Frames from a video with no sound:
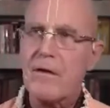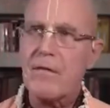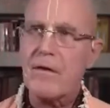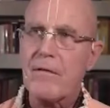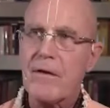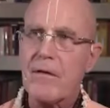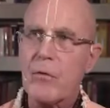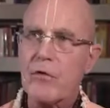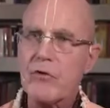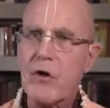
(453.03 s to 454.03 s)
the
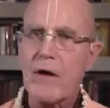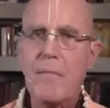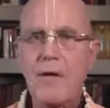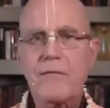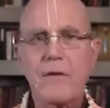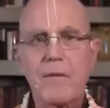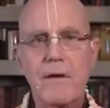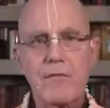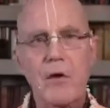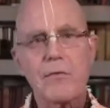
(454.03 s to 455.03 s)
word
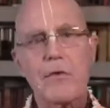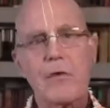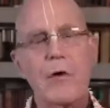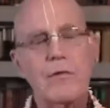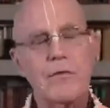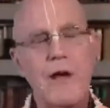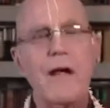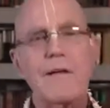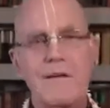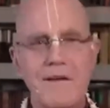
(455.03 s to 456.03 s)
Janmastami is also called
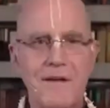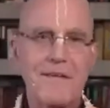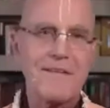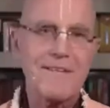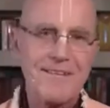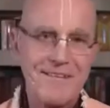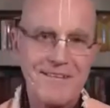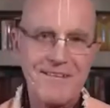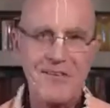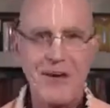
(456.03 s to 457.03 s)
Jayanti.
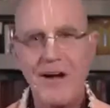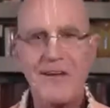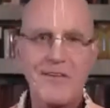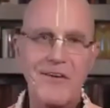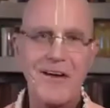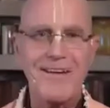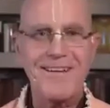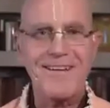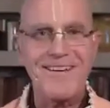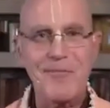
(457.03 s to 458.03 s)
Jaya, Jaya,
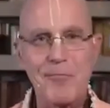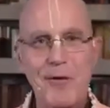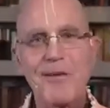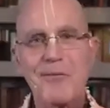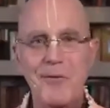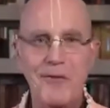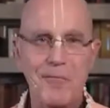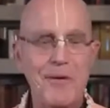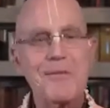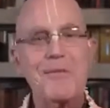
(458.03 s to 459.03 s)
praiseworthy,
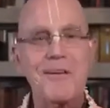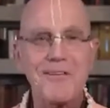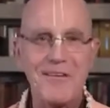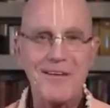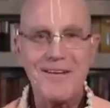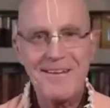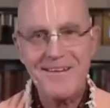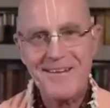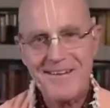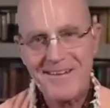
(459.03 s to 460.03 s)
brings victory.
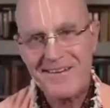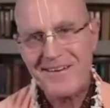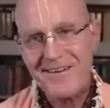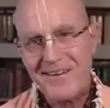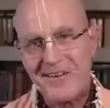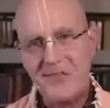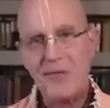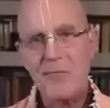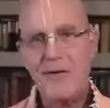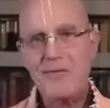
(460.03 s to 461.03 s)

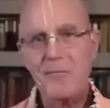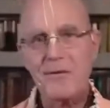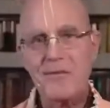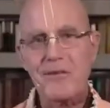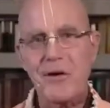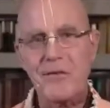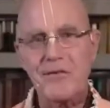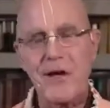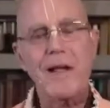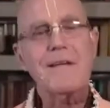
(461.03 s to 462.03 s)
Janmastami is called
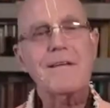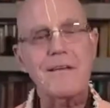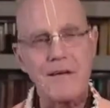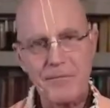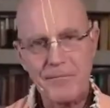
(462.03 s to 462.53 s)
Jayanti